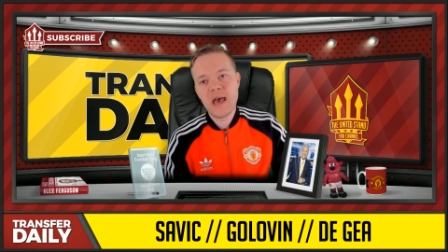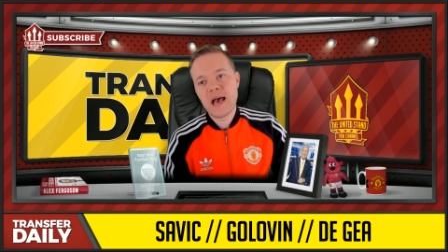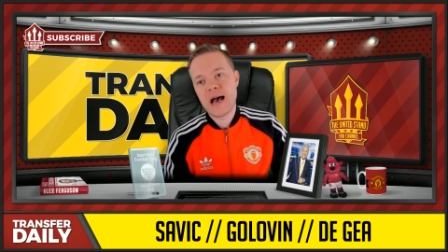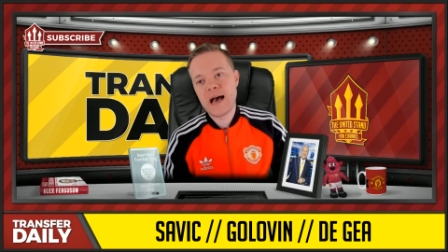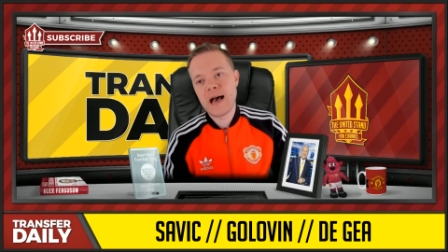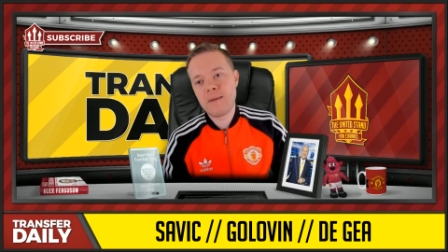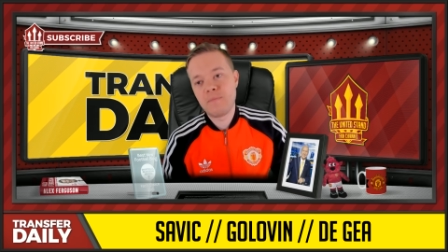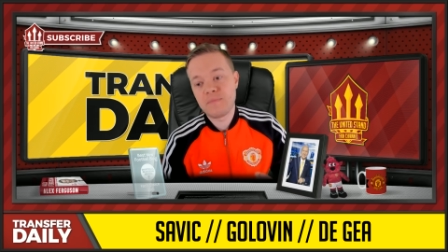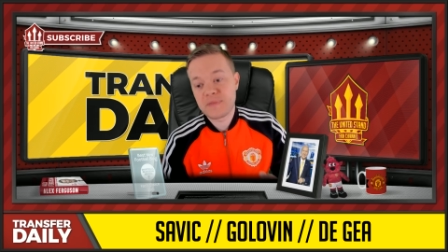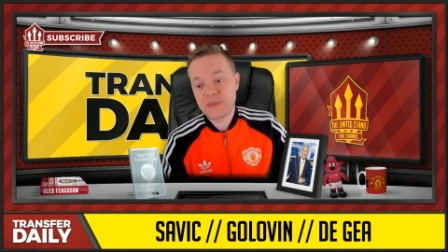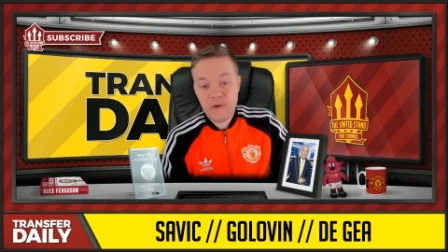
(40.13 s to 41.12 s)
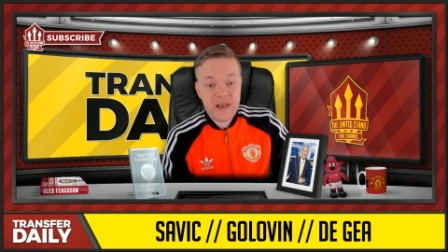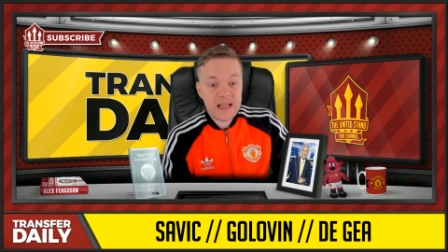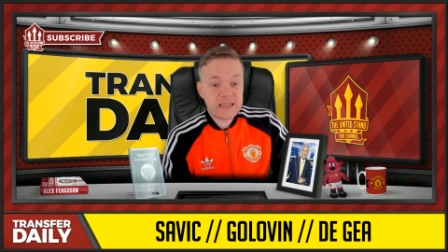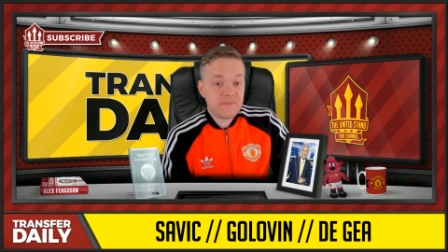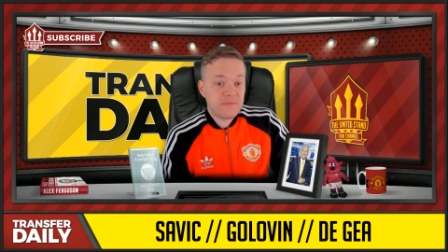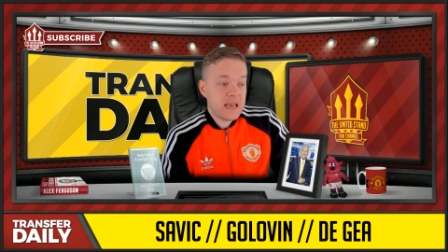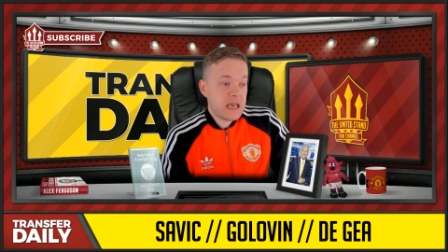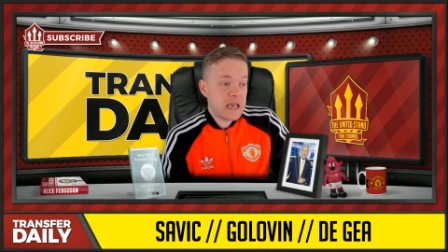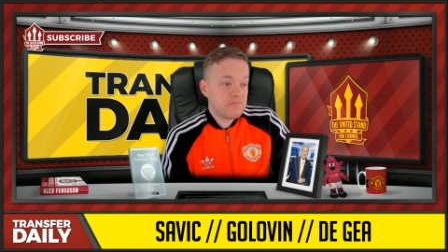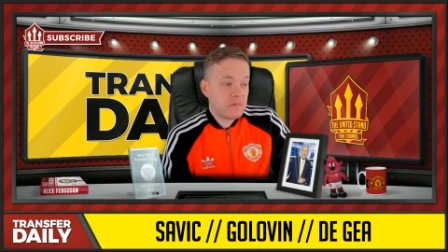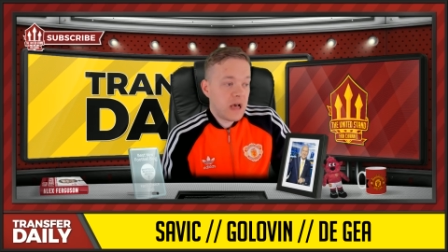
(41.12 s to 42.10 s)
Um, so
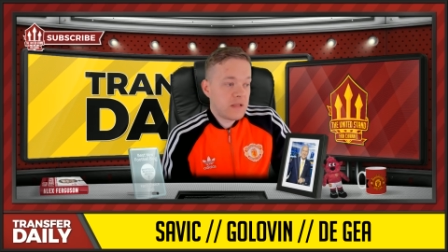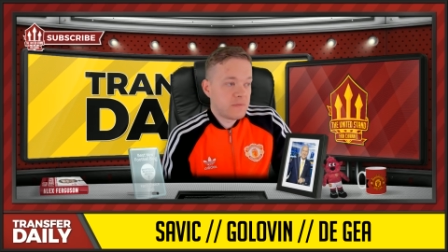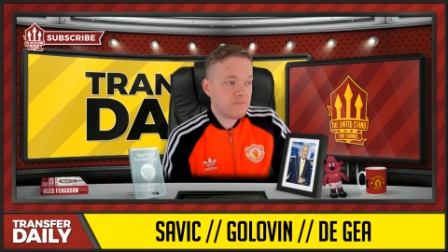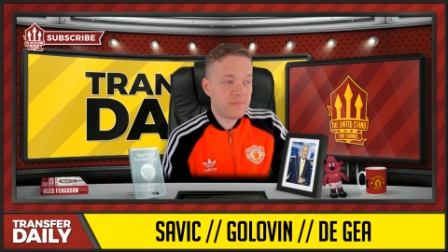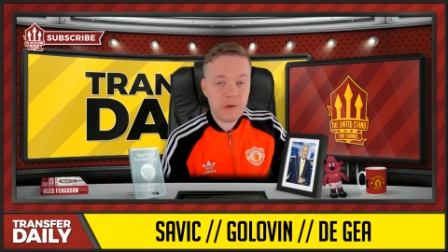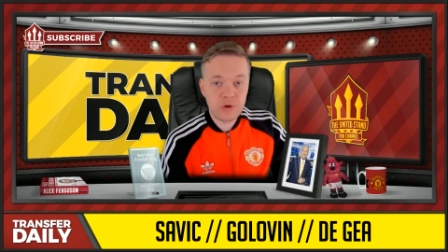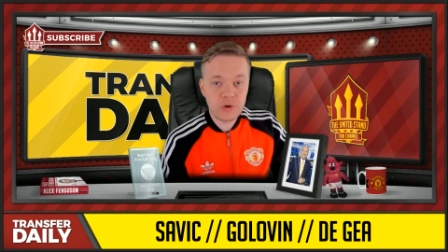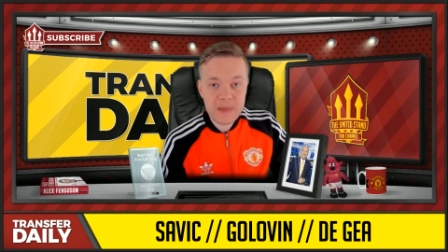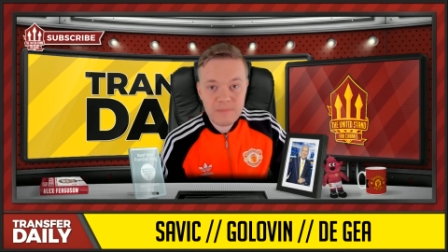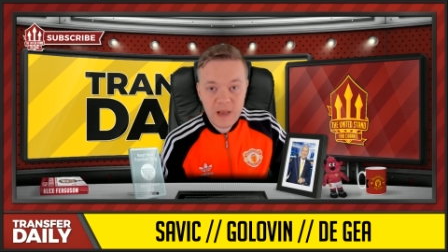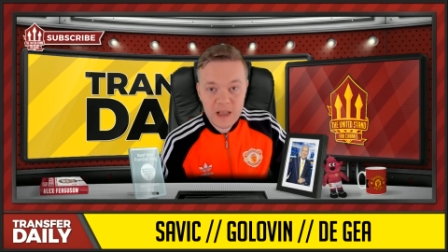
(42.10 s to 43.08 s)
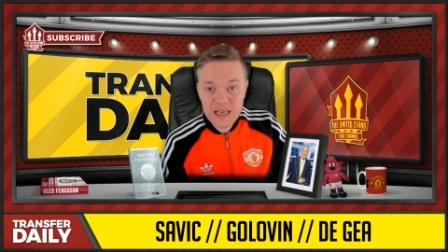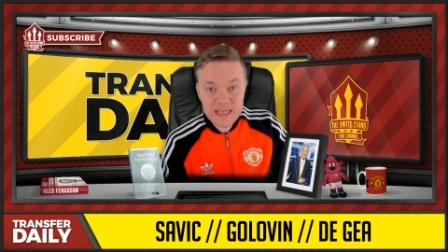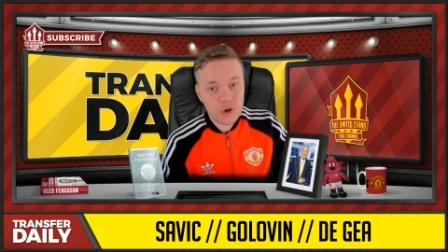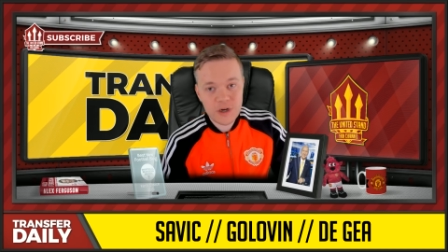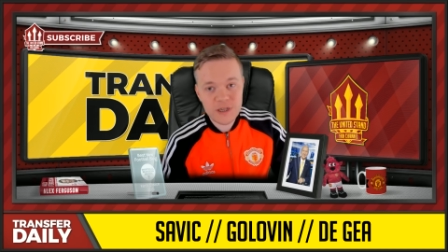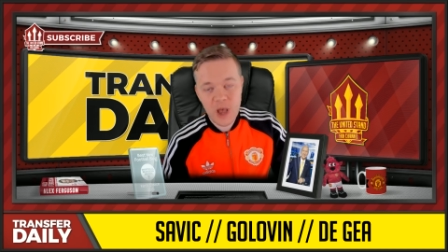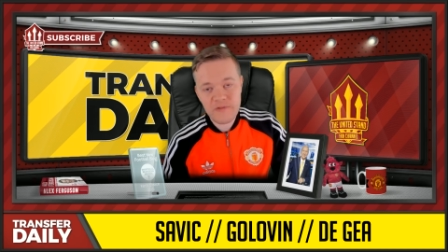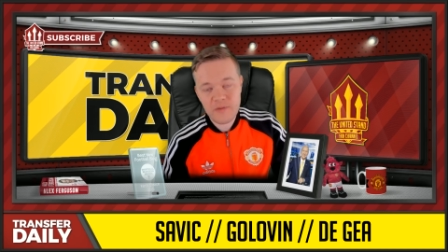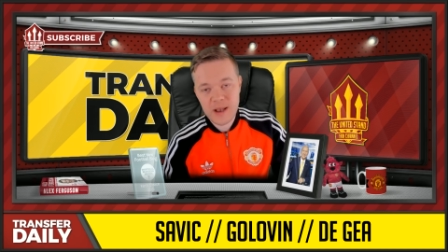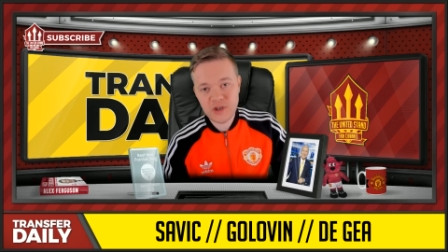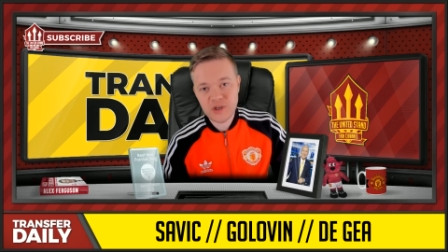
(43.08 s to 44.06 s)
effectively, that would mean Man- he's not going to sign for
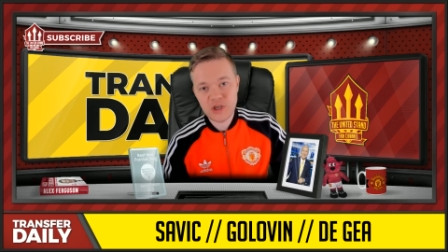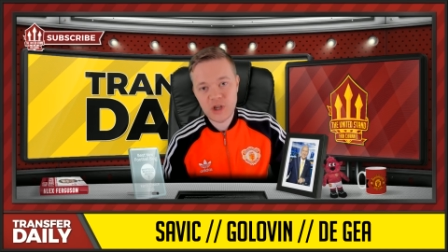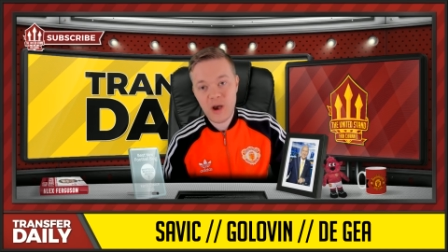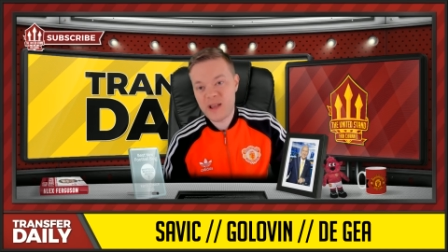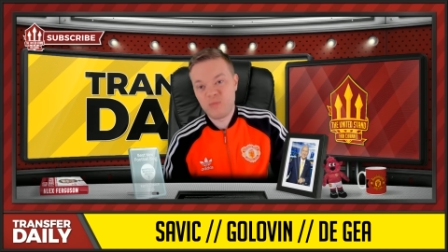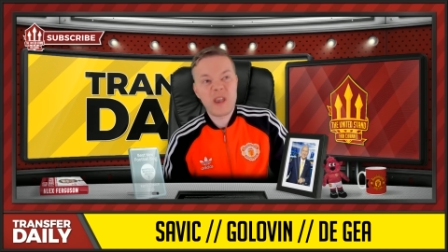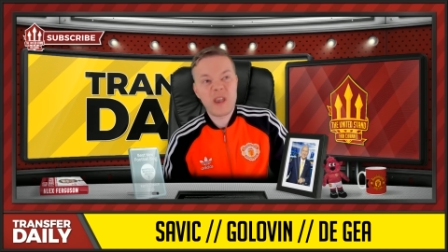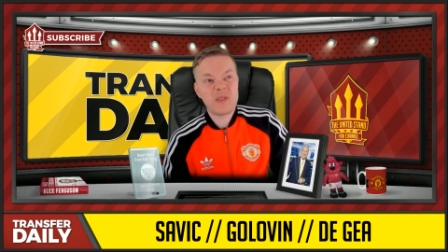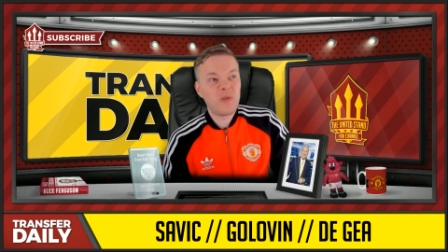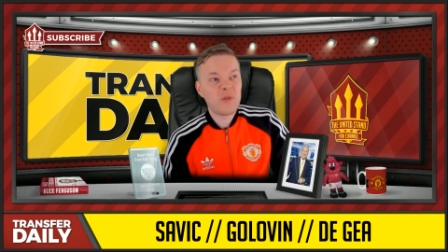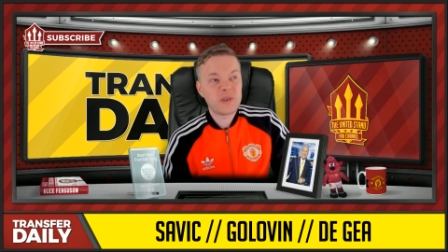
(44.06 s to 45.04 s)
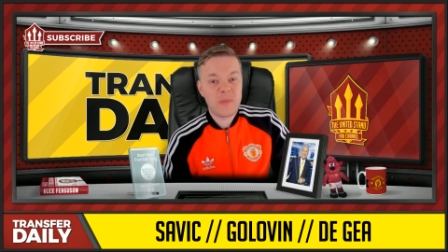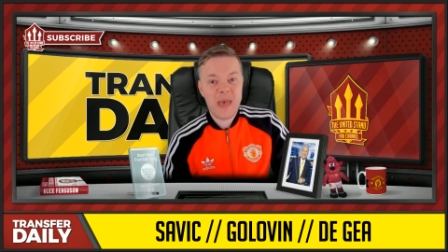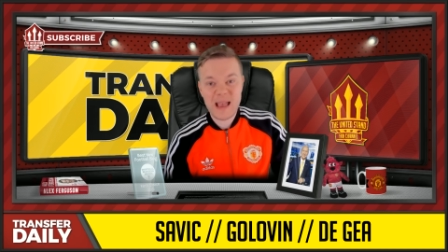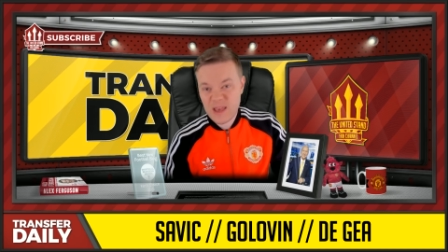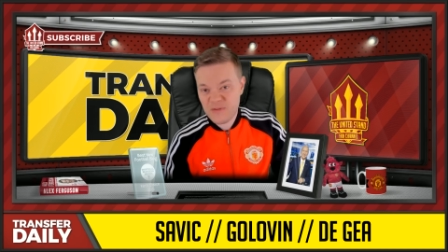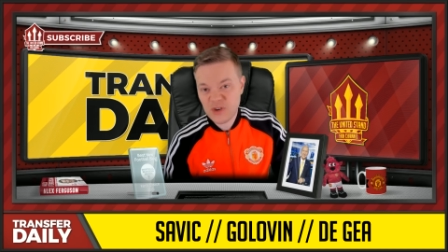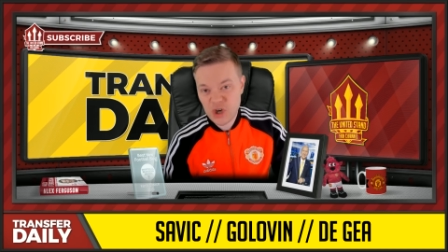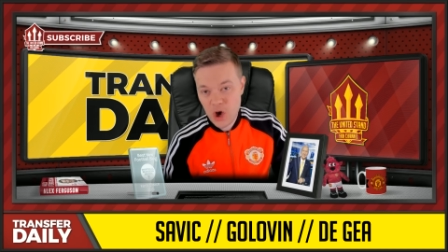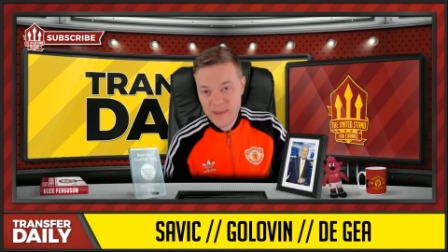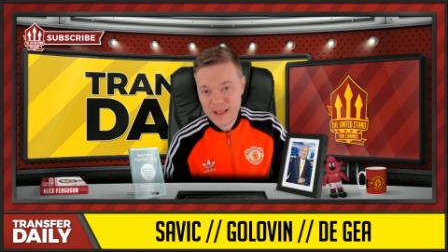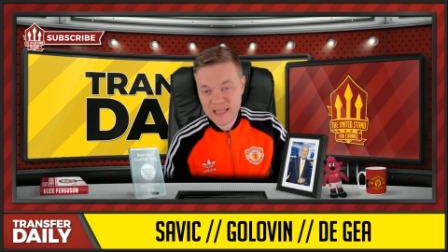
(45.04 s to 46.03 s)
Manchester United. What are your thoughts on that? Give us your
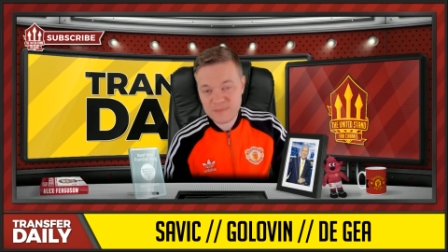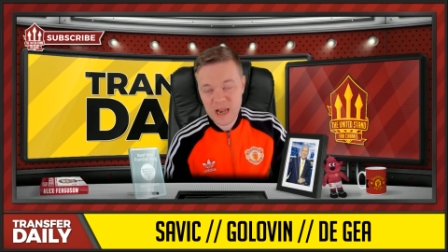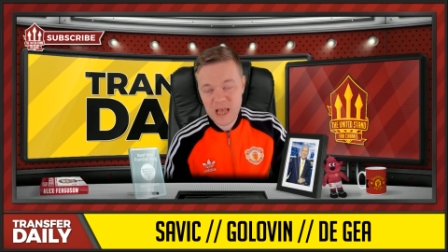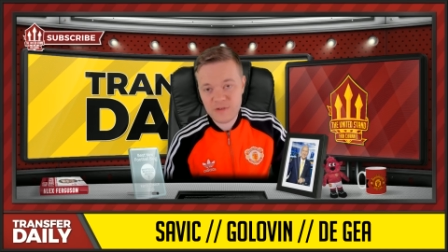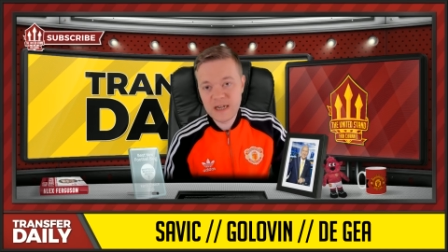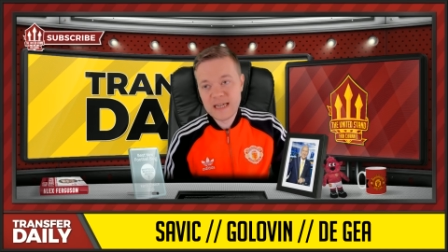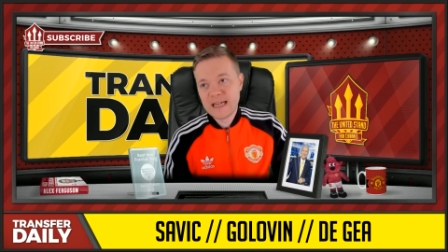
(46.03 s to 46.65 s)
comments below.